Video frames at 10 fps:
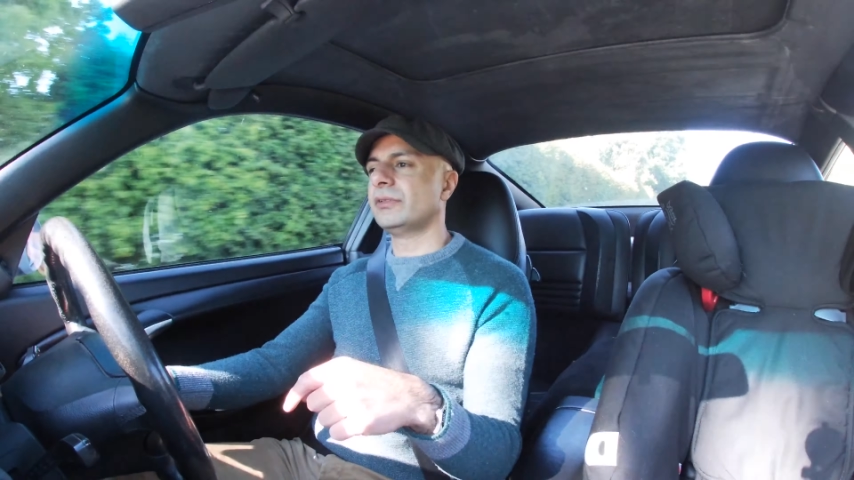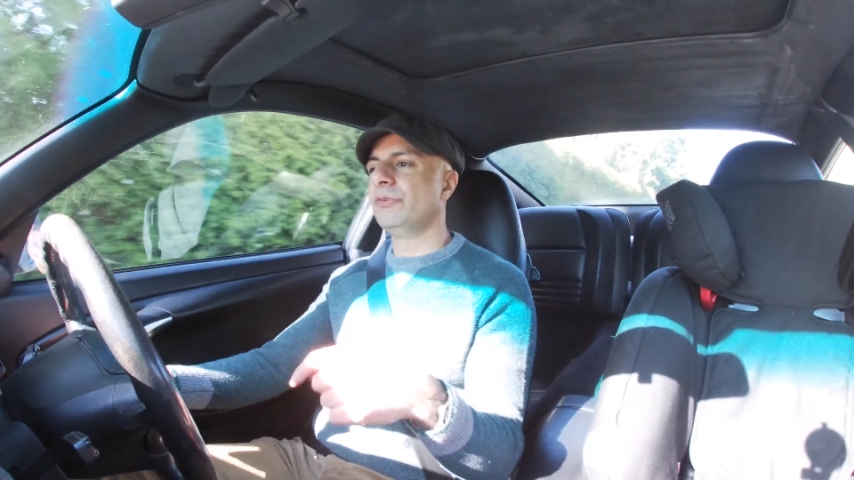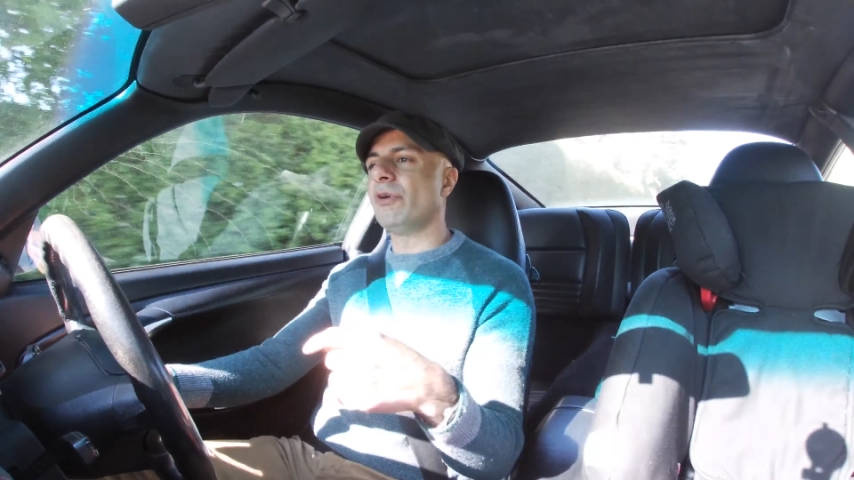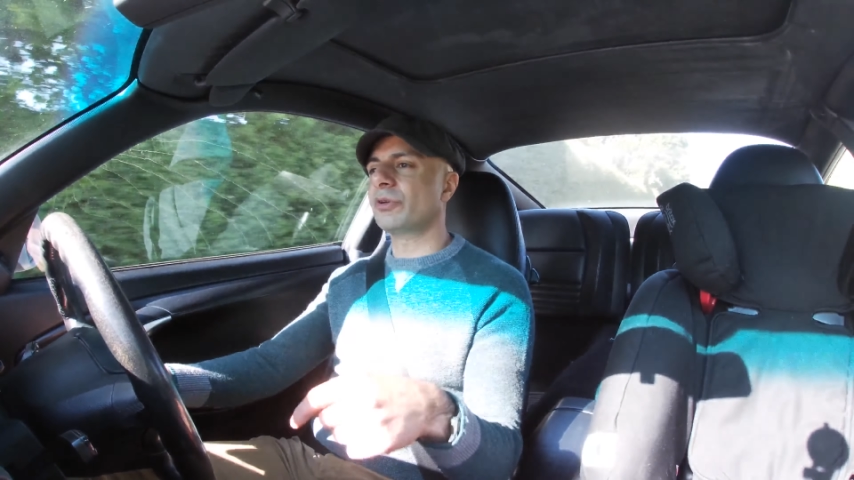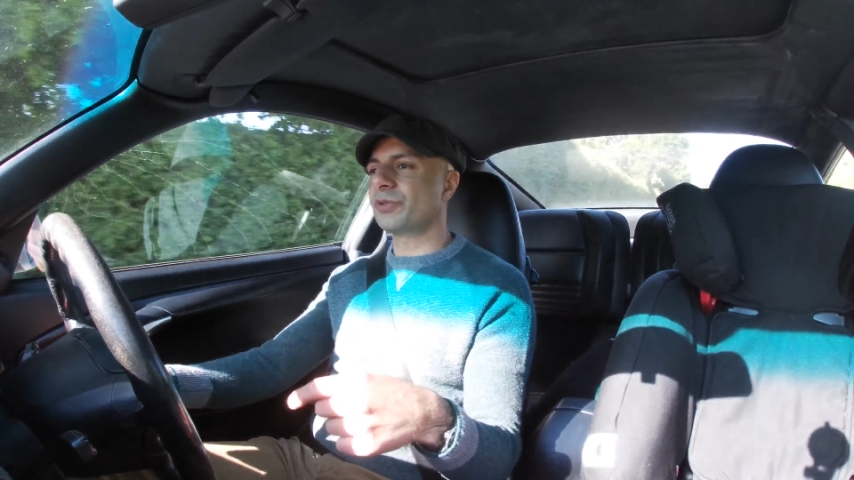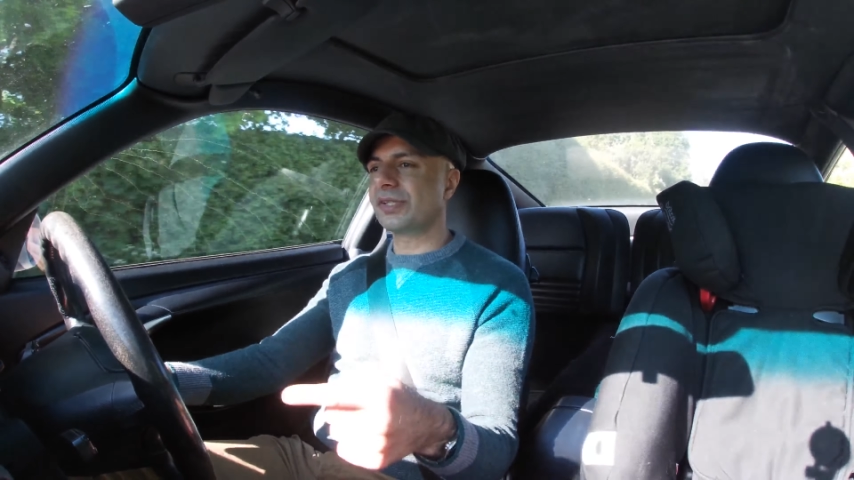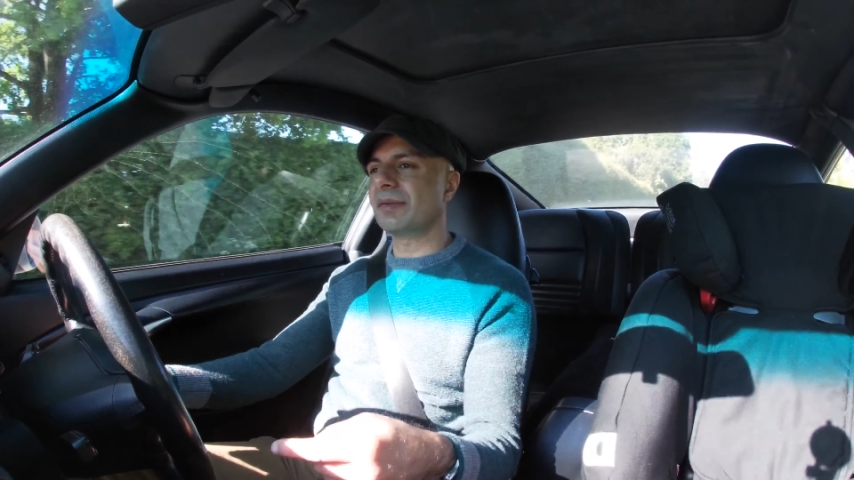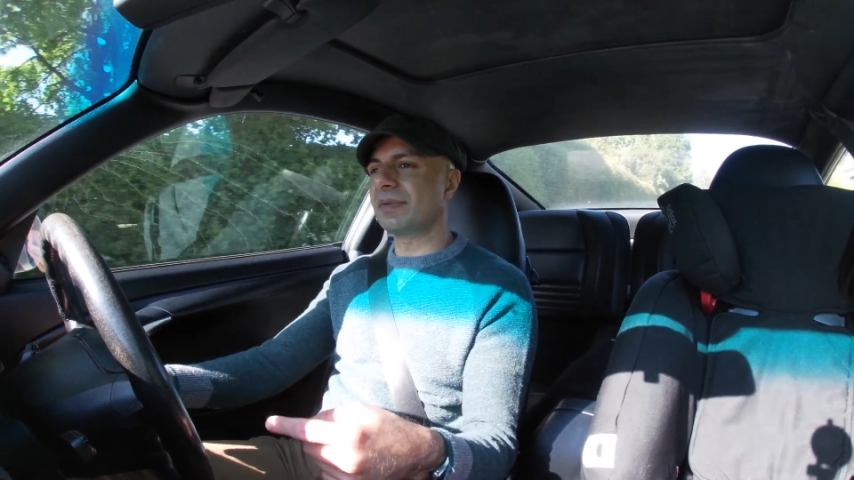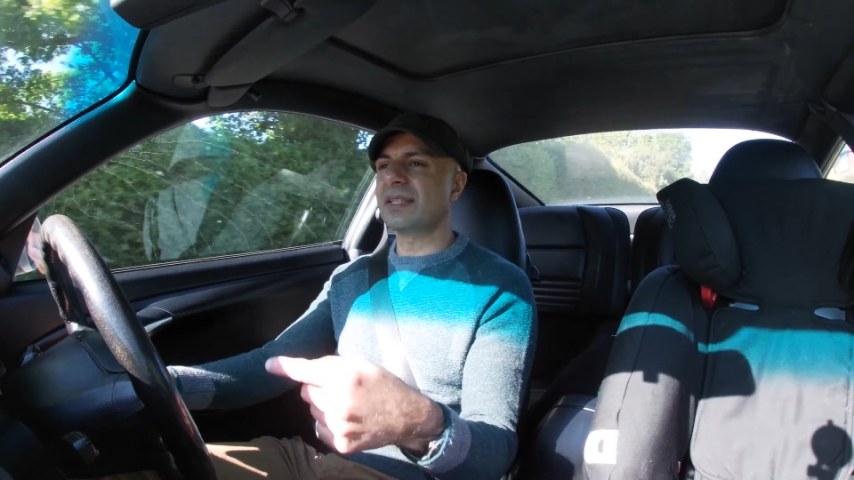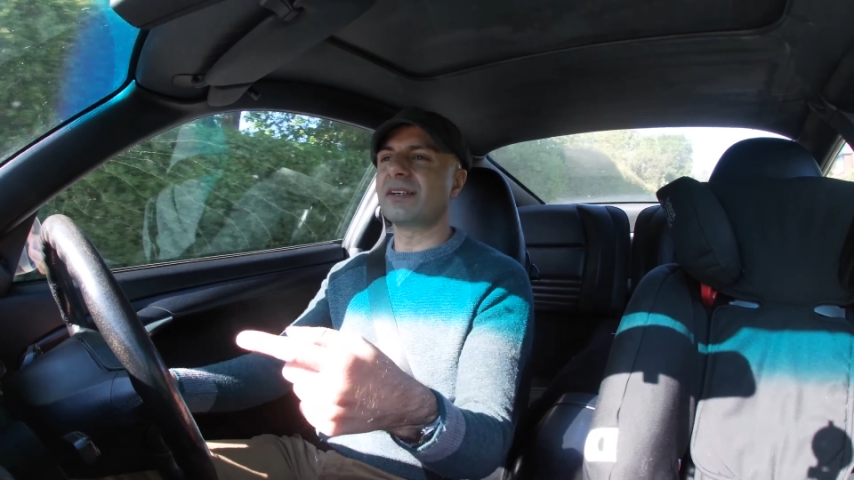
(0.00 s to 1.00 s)
not do
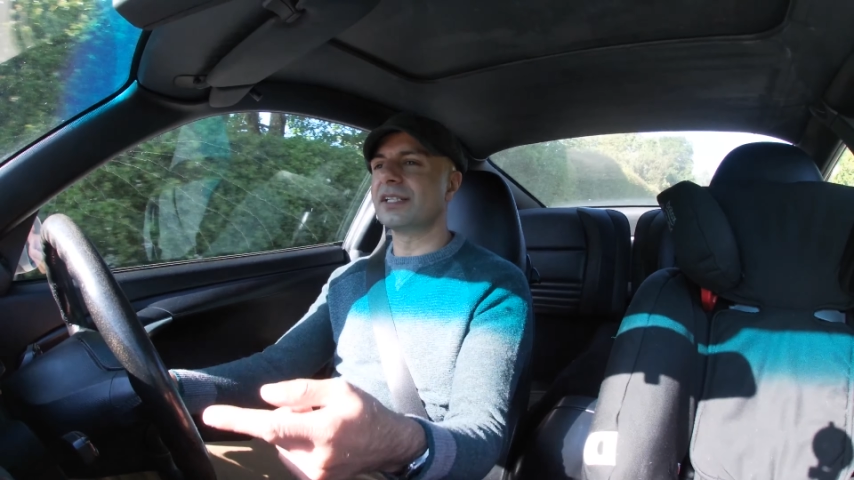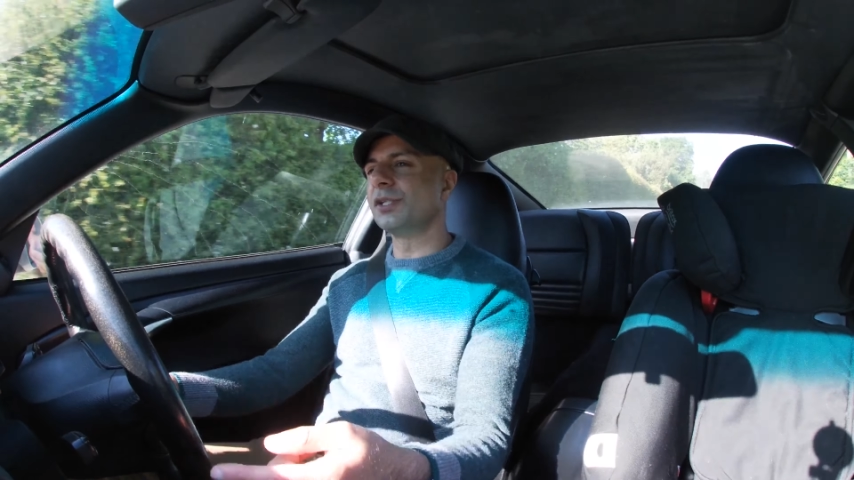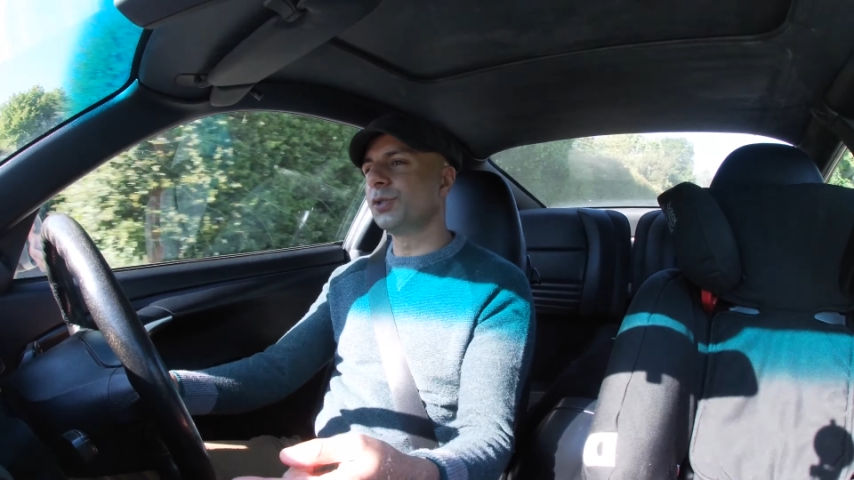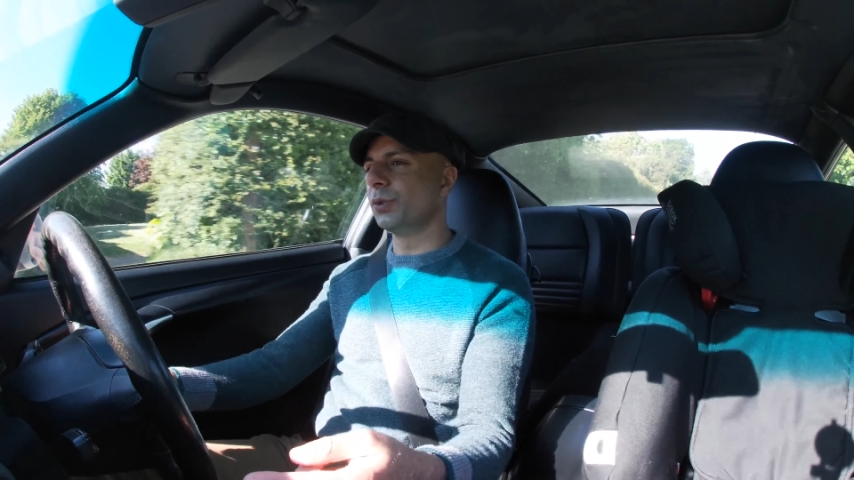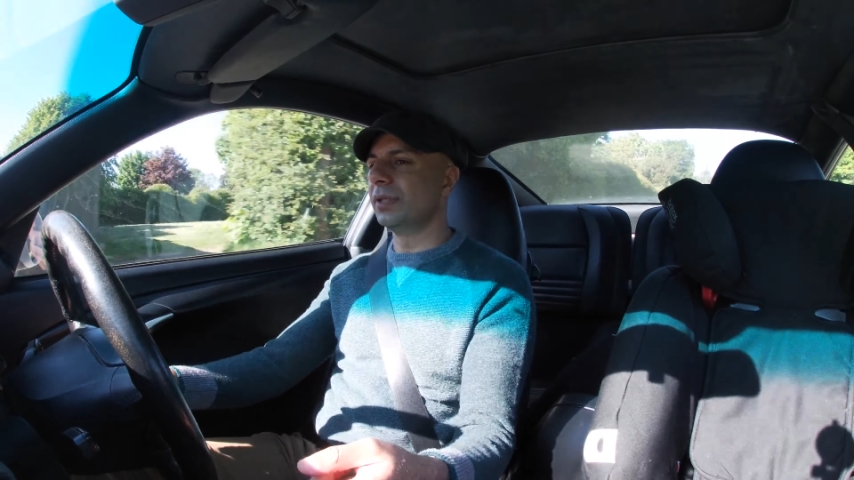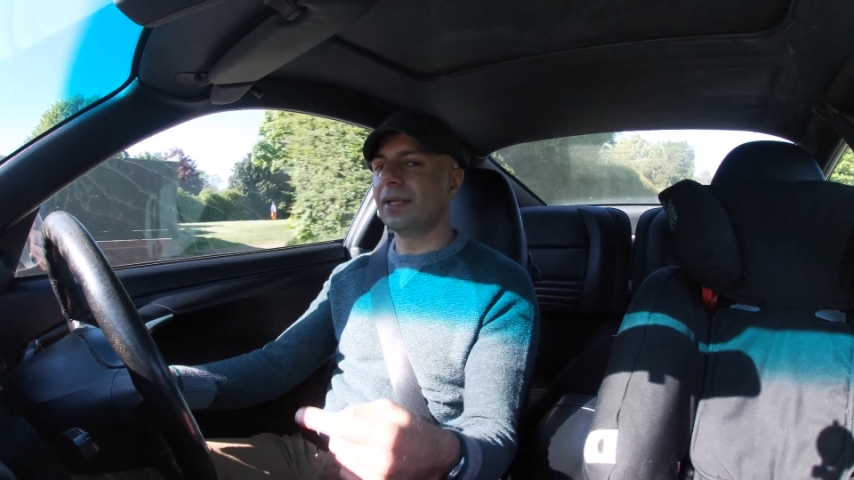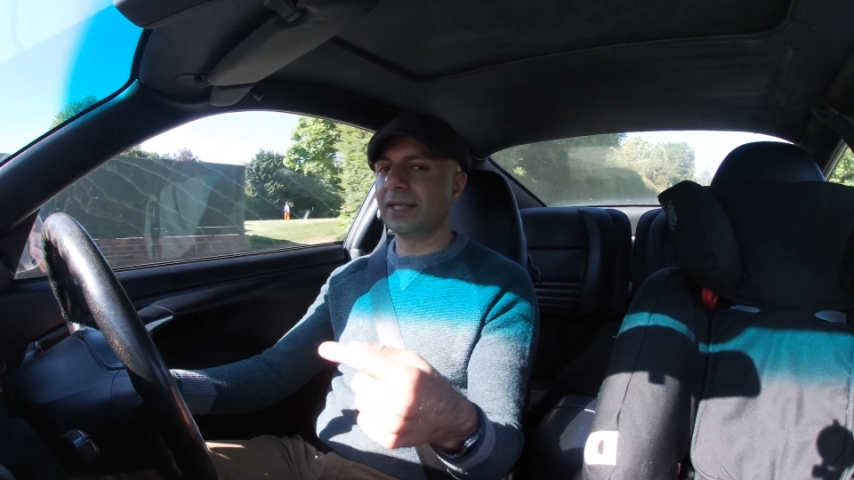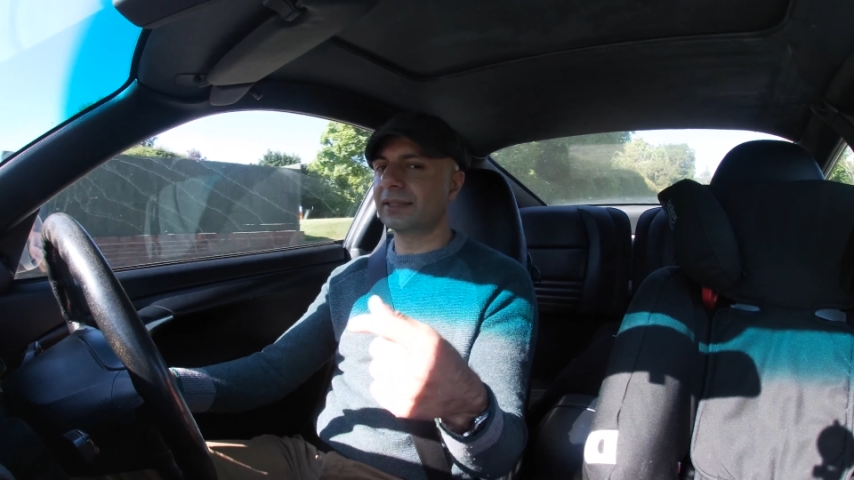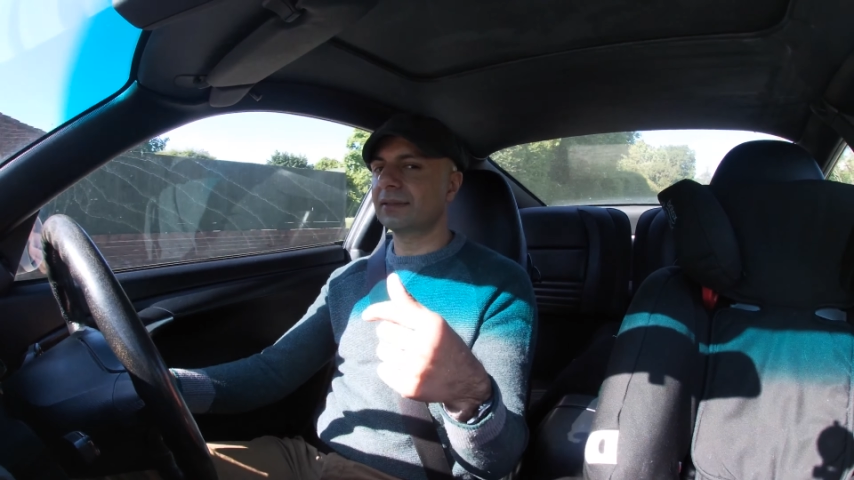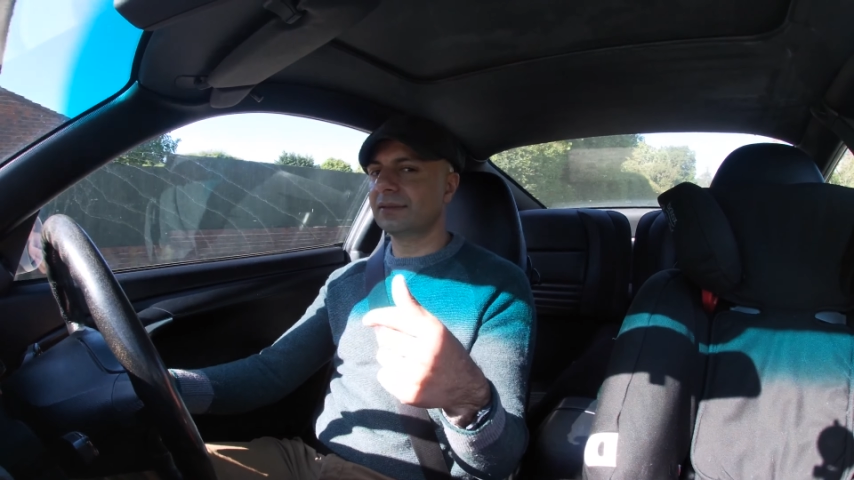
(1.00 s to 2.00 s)
something that I'd enjoy, like